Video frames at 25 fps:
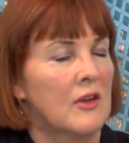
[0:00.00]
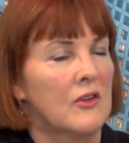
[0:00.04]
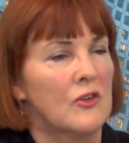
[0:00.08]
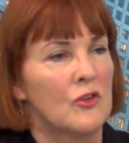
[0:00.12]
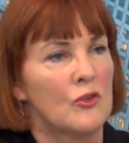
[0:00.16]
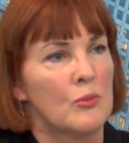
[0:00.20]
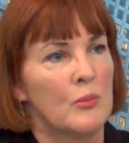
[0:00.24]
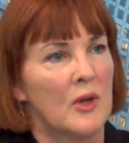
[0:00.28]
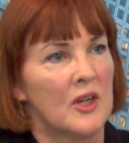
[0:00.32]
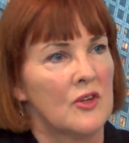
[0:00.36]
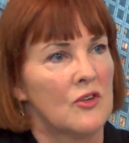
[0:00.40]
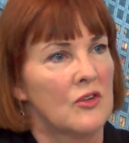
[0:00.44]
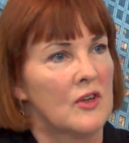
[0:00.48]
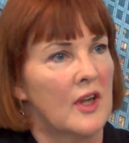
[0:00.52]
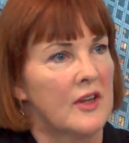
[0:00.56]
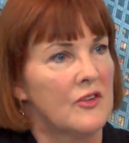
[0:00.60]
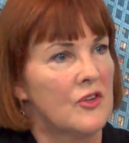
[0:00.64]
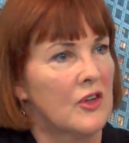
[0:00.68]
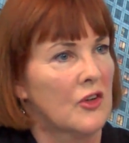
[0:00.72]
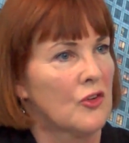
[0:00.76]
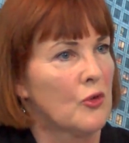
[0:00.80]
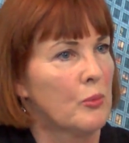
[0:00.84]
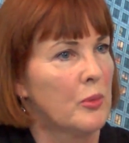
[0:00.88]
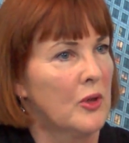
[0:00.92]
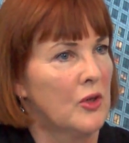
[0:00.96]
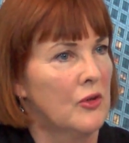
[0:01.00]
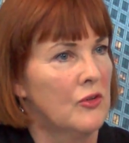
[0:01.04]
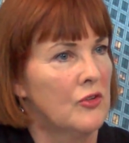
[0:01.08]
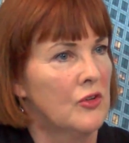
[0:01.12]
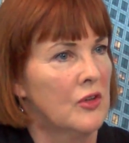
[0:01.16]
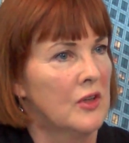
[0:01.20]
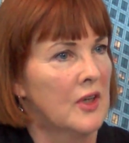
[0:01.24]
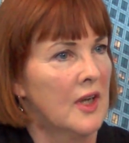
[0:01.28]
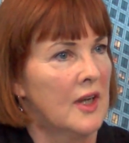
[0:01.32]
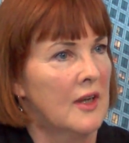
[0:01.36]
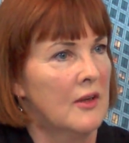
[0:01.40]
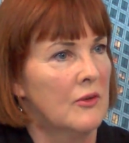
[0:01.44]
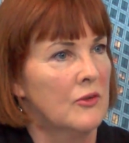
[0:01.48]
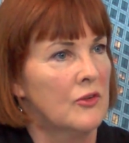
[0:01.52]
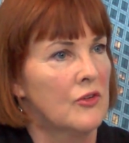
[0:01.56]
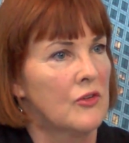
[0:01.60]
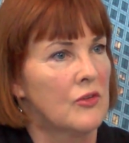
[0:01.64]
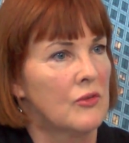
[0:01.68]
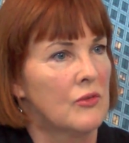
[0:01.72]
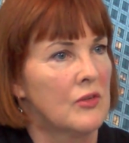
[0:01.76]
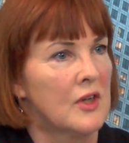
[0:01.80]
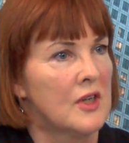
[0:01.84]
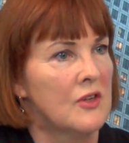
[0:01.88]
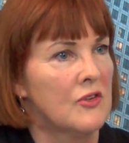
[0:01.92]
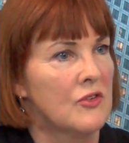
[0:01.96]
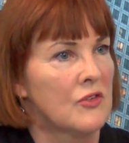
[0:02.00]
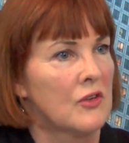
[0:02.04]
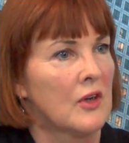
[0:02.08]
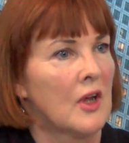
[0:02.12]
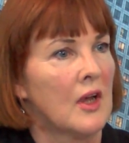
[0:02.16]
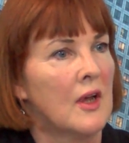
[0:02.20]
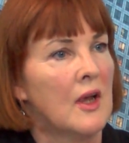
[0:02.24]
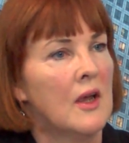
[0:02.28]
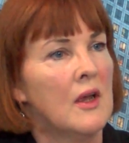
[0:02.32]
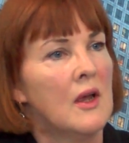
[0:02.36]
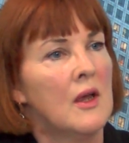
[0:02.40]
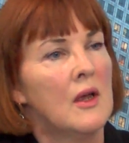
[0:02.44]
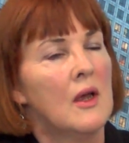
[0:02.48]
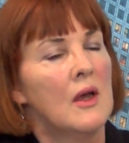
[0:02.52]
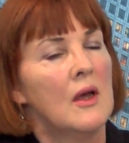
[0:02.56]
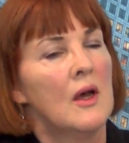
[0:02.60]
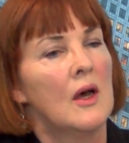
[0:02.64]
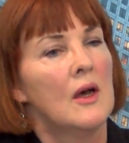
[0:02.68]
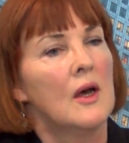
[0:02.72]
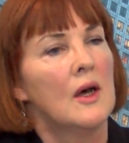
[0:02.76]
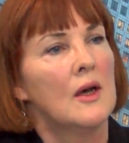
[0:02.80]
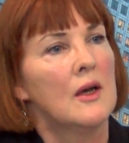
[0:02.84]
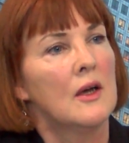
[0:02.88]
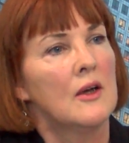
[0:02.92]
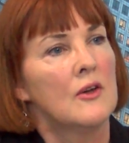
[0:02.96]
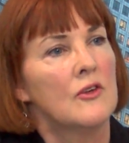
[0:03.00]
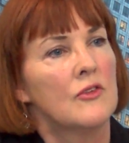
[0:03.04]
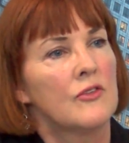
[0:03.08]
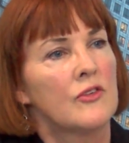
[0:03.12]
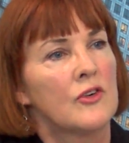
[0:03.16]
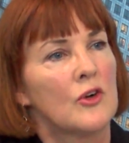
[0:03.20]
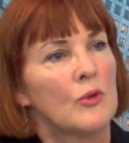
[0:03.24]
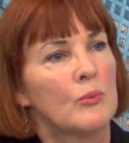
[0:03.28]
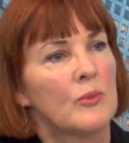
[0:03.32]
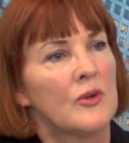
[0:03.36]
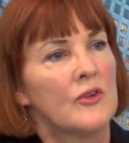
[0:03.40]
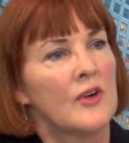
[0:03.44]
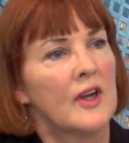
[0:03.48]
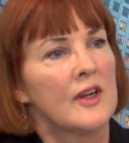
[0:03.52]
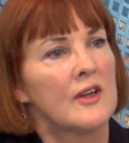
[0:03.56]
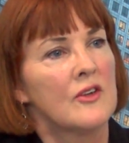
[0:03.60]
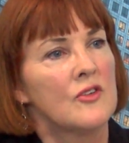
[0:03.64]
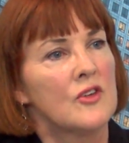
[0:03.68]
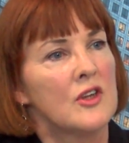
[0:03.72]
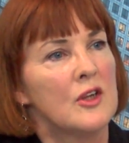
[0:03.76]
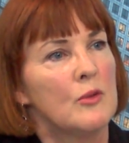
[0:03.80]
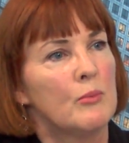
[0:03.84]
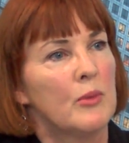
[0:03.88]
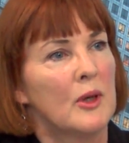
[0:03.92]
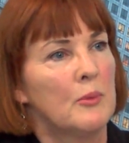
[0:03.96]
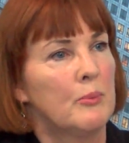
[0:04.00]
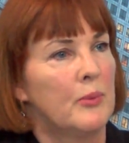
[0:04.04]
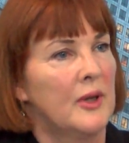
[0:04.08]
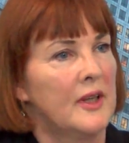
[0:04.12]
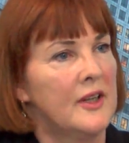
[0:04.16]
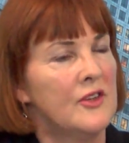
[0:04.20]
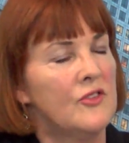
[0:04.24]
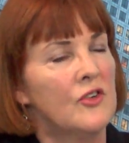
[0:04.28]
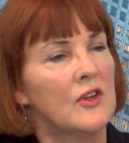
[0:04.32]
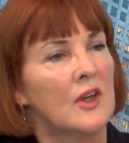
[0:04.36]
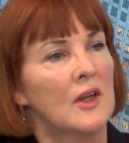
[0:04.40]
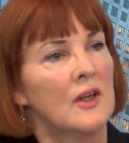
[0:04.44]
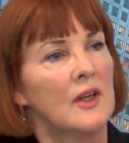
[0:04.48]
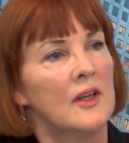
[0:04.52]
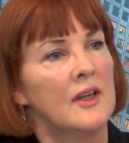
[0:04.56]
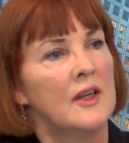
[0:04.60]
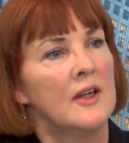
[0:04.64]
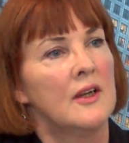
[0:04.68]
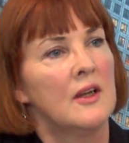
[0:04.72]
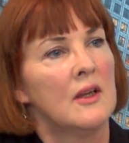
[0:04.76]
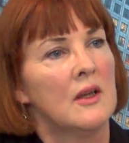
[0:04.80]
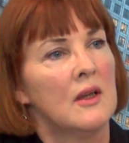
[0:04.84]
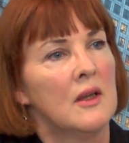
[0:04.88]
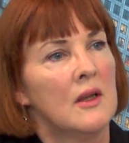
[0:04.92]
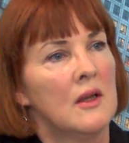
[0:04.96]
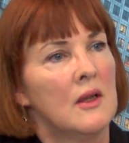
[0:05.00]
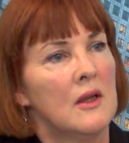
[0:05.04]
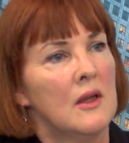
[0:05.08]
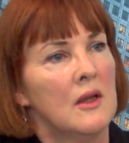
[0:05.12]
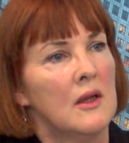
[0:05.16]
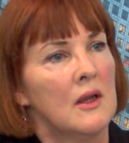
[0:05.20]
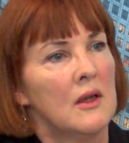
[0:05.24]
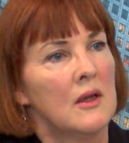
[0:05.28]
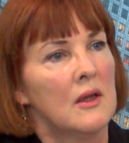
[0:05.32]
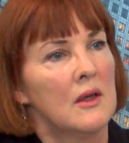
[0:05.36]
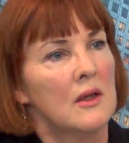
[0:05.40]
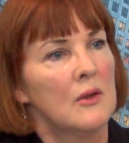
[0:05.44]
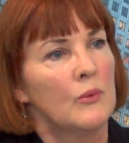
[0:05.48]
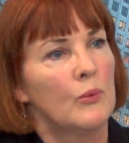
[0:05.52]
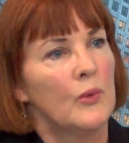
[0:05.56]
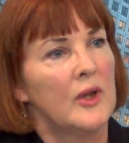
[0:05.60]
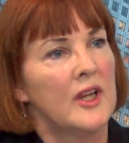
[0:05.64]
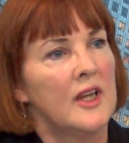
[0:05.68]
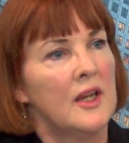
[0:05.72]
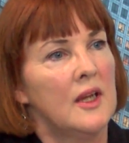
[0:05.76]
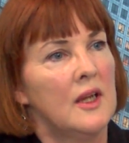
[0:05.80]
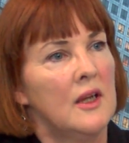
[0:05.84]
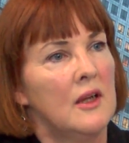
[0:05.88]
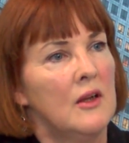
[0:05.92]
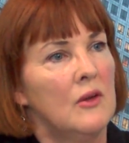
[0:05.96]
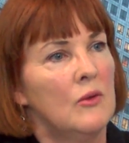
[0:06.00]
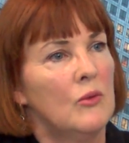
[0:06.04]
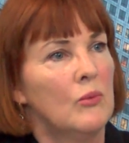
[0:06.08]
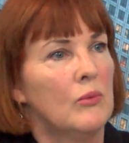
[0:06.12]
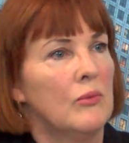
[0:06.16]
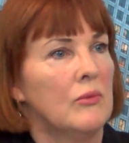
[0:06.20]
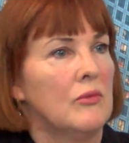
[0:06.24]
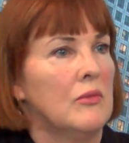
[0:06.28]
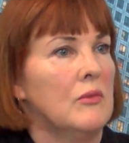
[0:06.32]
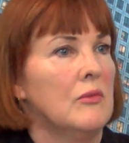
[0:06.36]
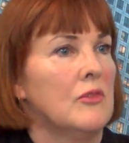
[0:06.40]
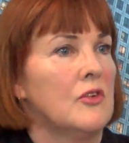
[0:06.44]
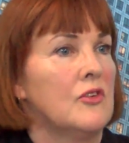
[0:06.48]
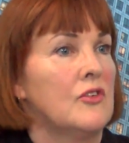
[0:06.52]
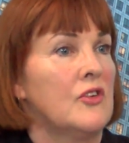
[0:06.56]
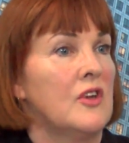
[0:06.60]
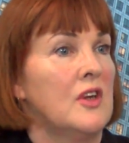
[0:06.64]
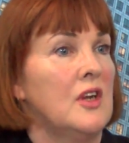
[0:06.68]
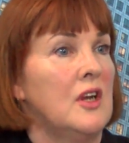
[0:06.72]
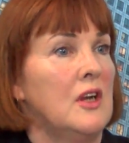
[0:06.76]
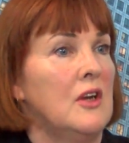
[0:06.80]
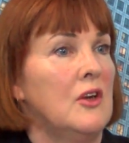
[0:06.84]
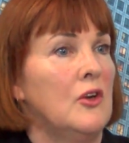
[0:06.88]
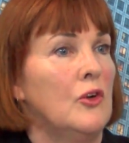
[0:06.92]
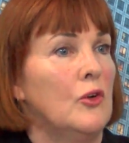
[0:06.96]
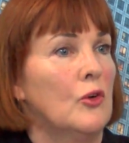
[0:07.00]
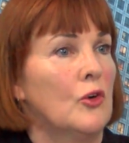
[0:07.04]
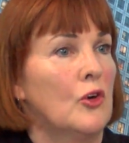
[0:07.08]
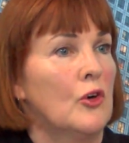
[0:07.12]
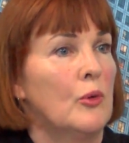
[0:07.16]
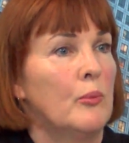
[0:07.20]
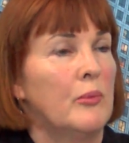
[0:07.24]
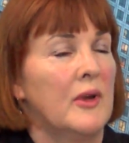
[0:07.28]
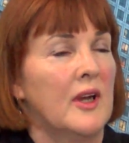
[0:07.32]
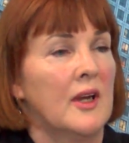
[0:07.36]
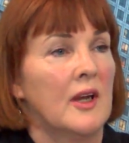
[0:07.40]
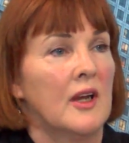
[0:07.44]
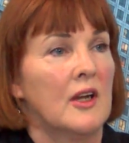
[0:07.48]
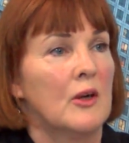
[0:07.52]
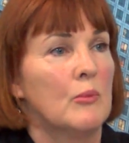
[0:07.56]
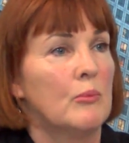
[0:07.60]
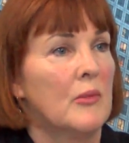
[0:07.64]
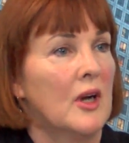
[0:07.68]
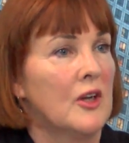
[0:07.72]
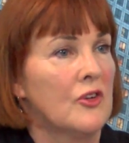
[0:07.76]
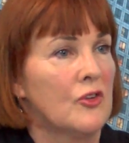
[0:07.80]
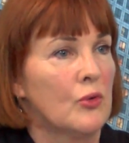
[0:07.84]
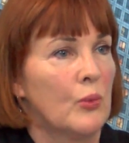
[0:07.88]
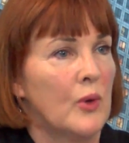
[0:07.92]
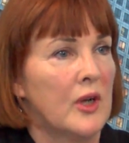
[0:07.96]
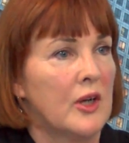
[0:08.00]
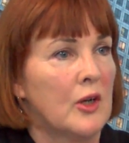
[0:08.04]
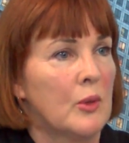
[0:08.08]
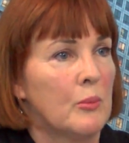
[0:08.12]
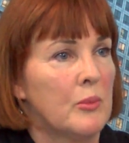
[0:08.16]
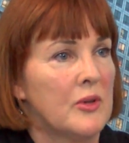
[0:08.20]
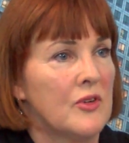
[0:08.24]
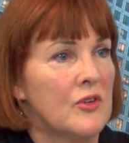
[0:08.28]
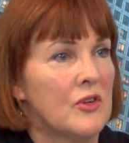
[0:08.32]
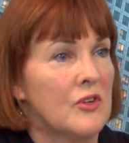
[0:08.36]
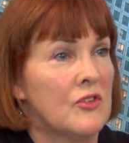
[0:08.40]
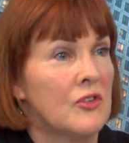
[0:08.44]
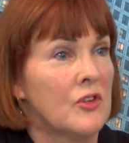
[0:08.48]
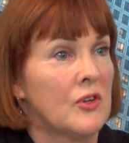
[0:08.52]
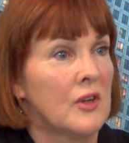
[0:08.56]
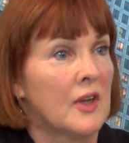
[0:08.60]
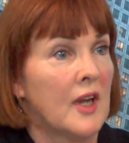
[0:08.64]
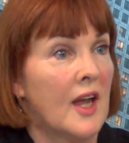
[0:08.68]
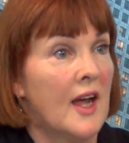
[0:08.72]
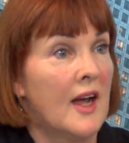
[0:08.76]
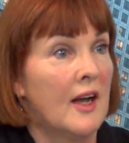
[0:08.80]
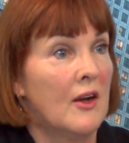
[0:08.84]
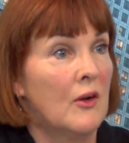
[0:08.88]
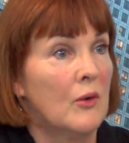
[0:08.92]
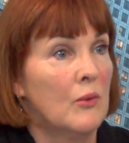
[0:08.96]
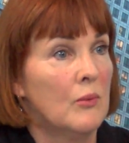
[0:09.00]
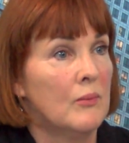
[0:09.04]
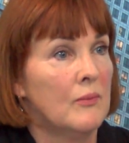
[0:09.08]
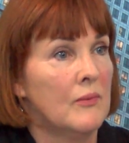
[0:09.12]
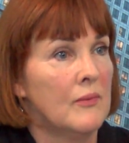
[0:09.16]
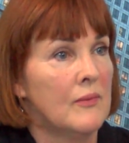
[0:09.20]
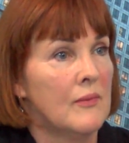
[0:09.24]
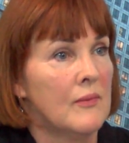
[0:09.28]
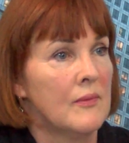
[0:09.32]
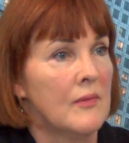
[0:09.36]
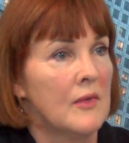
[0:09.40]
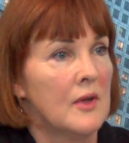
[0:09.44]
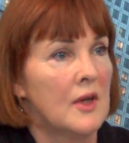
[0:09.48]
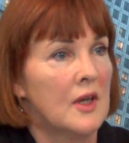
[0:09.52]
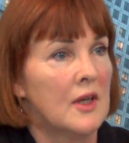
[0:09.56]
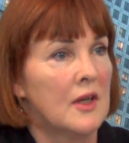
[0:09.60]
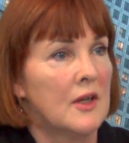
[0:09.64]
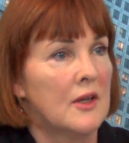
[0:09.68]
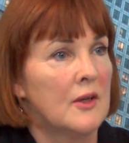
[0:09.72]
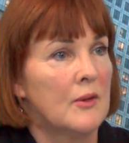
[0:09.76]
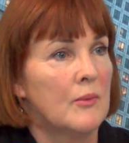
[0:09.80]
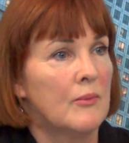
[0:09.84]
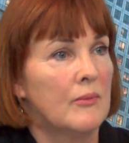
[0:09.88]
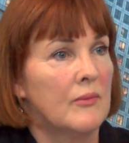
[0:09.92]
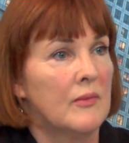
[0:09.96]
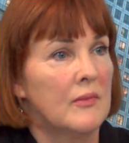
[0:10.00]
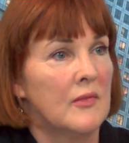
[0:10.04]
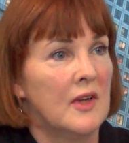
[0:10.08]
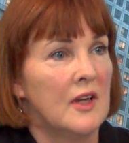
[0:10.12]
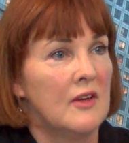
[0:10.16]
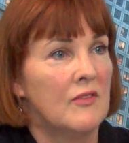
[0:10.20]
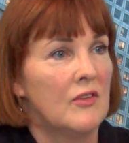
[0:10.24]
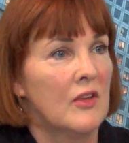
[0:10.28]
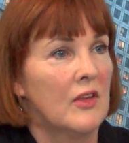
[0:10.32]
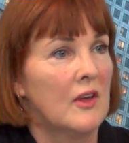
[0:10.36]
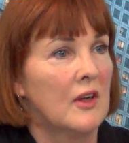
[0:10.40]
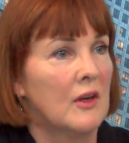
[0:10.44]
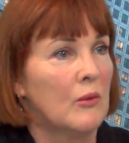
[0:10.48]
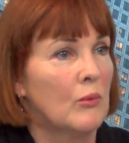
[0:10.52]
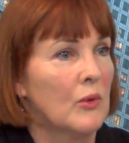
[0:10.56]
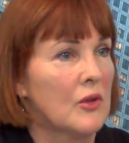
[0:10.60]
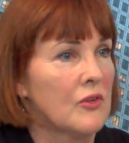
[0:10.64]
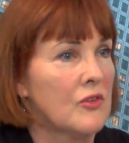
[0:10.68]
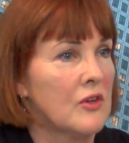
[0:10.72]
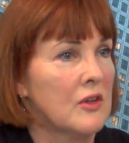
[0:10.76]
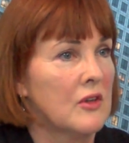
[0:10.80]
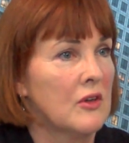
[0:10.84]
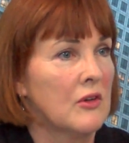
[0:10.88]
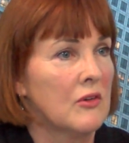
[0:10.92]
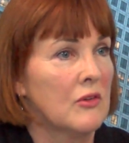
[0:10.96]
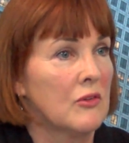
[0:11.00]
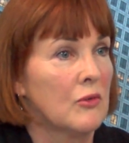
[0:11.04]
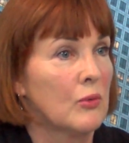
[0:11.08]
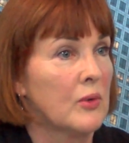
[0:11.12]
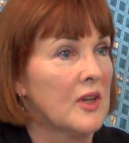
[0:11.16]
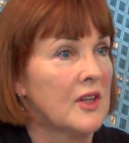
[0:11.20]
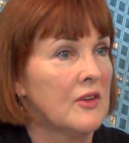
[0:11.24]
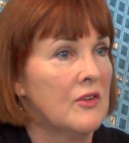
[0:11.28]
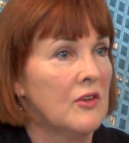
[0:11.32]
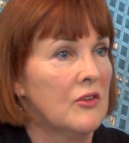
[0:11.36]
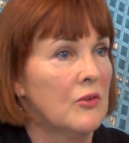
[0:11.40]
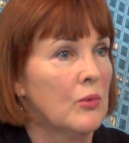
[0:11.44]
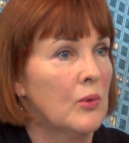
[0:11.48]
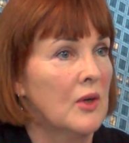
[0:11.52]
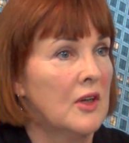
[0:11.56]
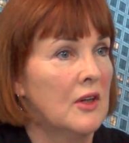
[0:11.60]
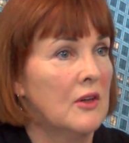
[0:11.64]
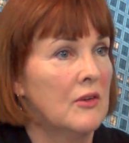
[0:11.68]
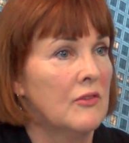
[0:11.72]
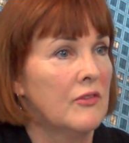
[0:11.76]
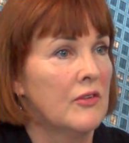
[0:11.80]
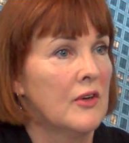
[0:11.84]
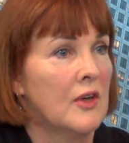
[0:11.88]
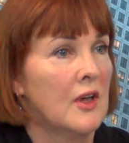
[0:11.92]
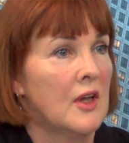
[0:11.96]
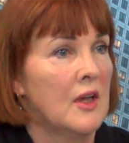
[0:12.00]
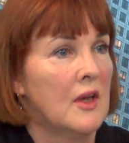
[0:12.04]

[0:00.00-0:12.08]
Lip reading: There's much less exposure now to risk from Grexit, but politically we see Europe being in a much weaker position now, even than it was in 2012,